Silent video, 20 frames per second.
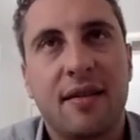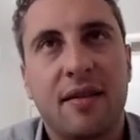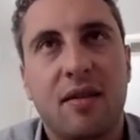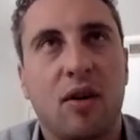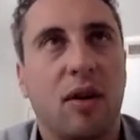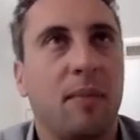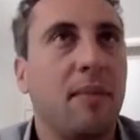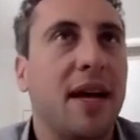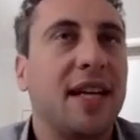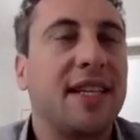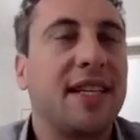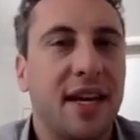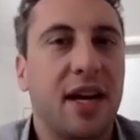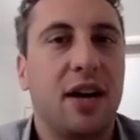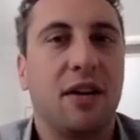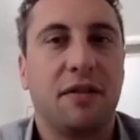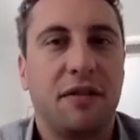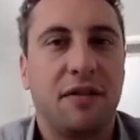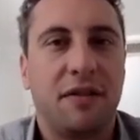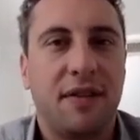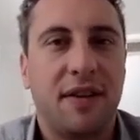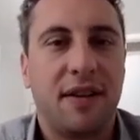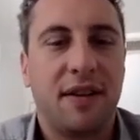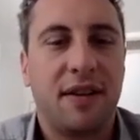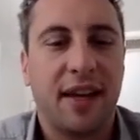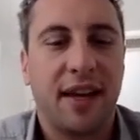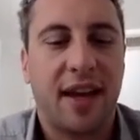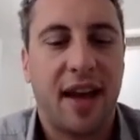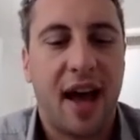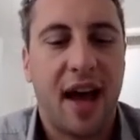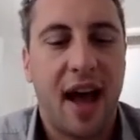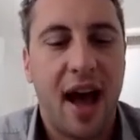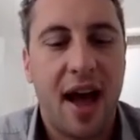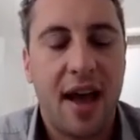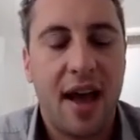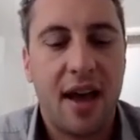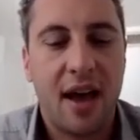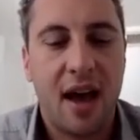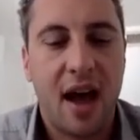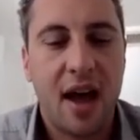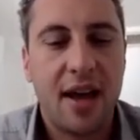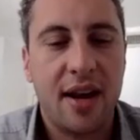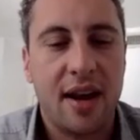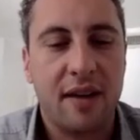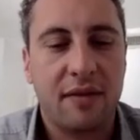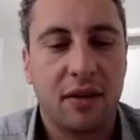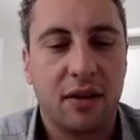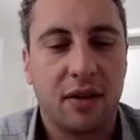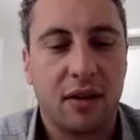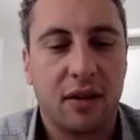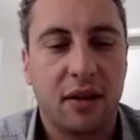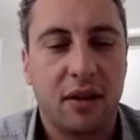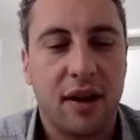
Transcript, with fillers: or myself, like I I never